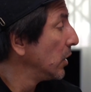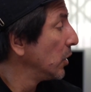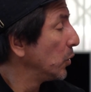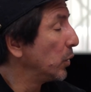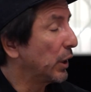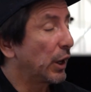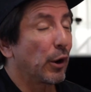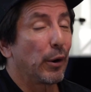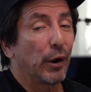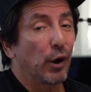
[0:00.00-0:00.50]

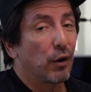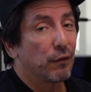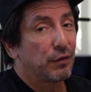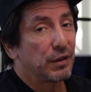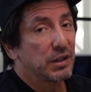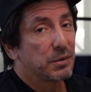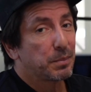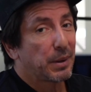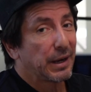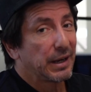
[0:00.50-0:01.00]
We're going off
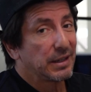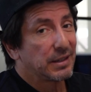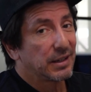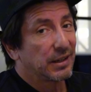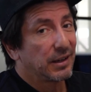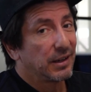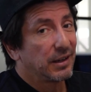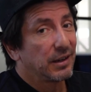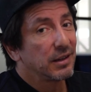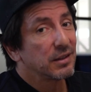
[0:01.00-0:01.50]
this
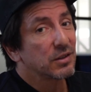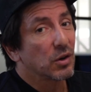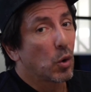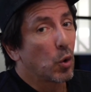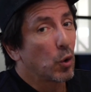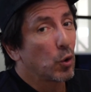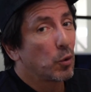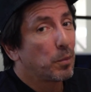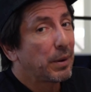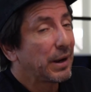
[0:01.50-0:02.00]
painting here. It's an
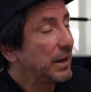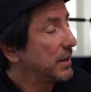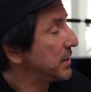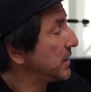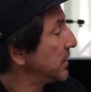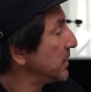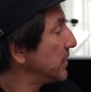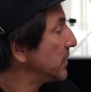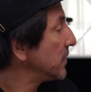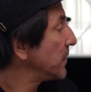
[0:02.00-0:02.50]
oil
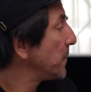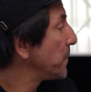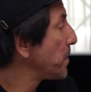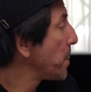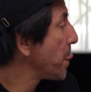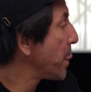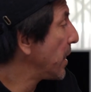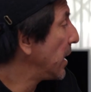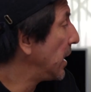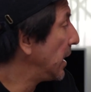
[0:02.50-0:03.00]
painting
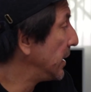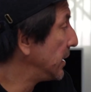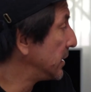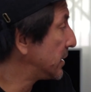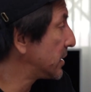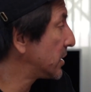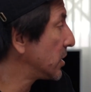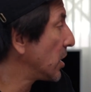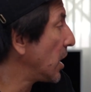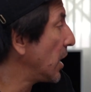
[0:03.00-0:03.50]
and
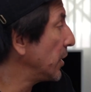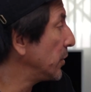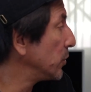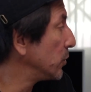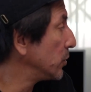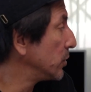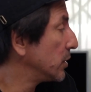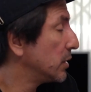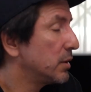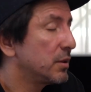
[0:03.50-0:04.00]
it's
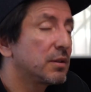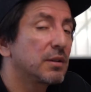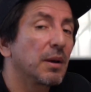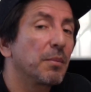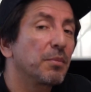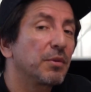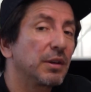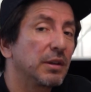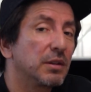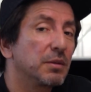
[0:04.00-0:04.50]
titled
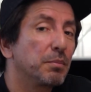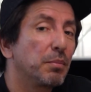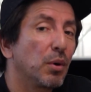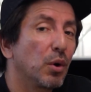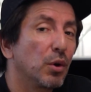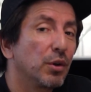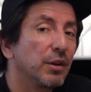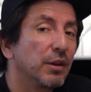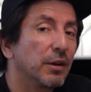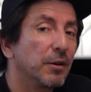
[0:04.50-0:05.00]
Something to
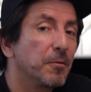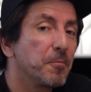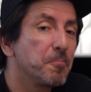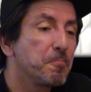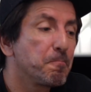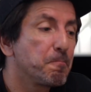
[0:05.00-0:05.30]
Ponder.